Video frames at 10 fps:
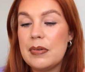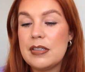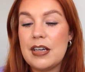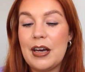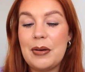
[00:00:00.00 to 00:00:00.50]

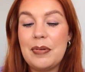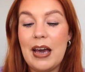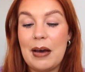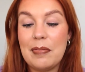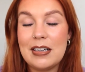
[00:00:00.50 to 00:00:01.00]
So
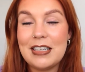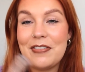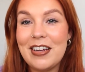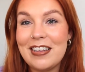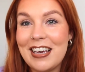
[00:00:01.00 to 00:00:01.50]
yeah, I
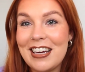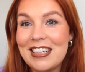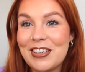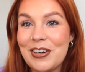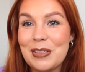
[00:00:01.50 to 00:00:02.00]
definitely think
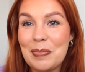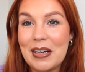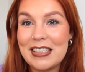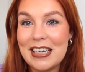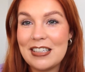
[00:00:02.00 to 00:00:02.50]
it's got its
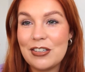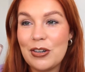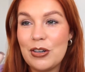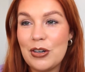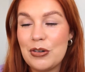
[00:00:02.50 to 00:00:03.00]
pluses. It's
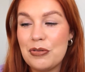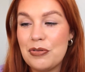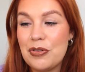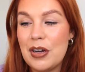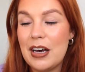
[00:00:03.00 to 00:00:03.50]
got a lot
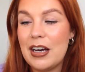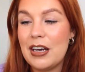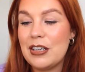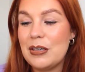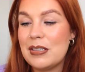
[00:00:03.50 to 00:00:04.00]
of
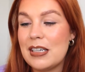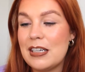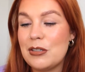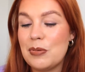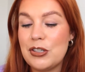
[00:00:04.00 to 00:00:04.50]

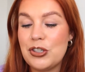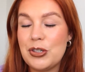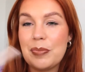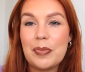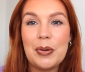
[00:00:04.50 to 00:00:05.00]
uses,
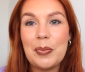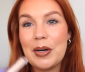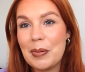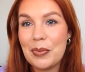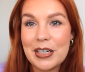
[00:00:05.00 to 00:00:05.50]
which we
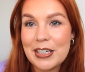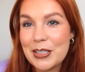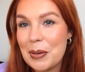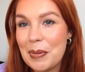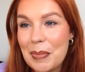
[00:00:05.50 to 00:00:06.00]
like products
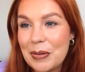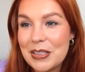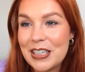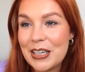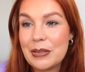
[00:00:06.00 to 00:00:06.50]
that are a bit
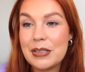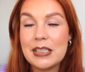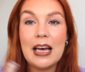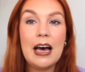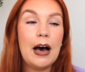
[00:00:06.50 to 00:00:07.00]
multi-use.
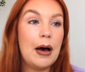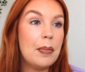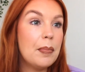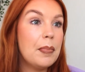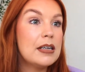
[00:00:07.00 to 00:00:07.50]

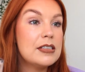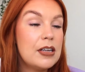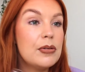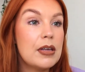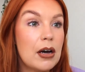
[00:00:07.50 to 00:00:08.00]
But I
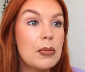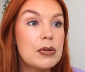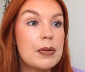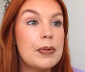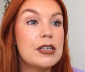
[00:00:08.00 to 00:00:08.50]
do think I
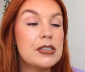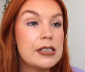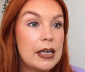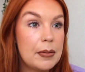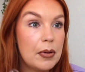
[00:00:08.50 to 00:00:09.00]
would
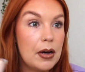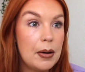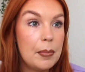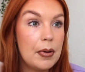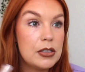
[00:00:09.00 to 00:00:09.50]
repurchase it.
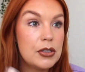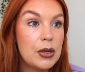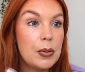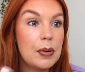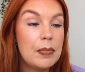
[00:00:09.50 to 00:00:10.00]
I
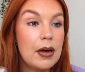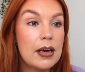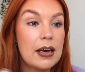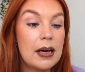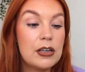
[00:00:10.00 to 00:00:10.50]
do
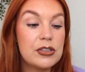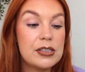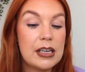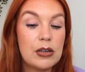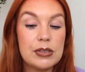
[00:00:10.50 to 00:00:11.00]
like it. I just
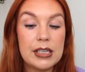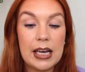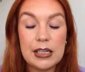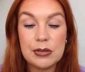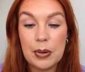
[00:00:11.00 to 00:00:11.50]
think on
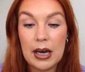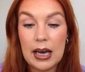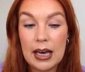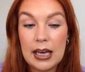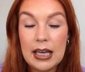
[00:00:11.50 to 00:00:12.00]
days
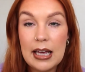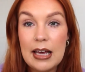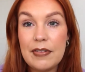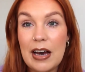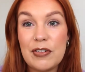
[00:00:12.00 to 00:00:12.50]
where
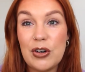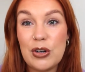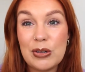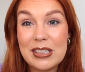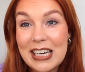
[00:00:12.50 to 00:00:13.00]
if I haven't got a
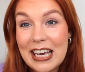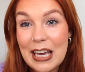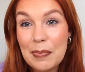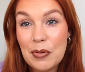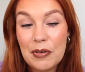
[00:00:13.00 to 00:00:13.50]
lot of
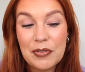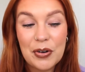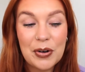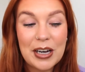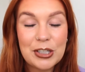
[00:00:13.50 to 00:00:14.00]
sleep or I've
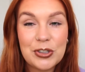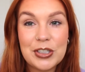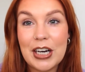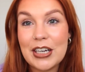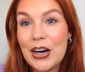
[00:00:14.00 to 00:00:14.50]
got extra
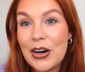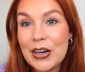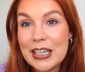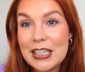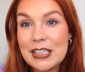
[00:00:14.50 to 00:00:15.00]
dark
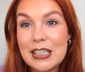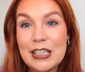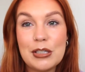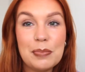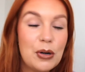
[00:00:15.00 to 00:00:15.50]
eyes, any
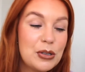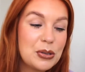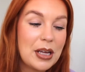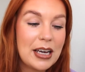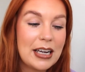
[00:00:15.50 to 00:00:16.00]
spots
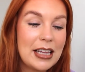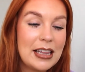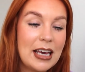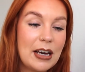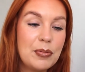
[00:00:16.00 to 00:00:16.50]
or that kind of
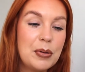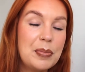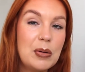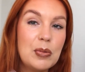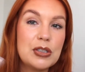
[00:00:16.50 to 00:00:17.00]
thing, I
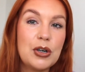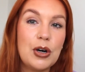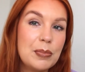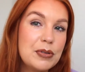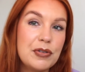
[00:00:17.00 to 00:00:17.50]
probably would
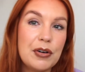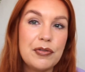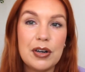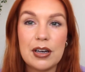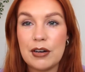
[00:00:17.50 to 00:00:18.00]
opt for a
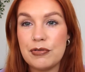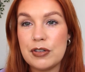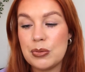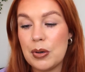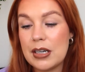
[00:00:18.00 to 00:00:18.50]
fuller
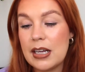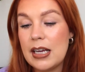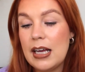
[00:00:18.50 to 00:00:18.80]
coverage one.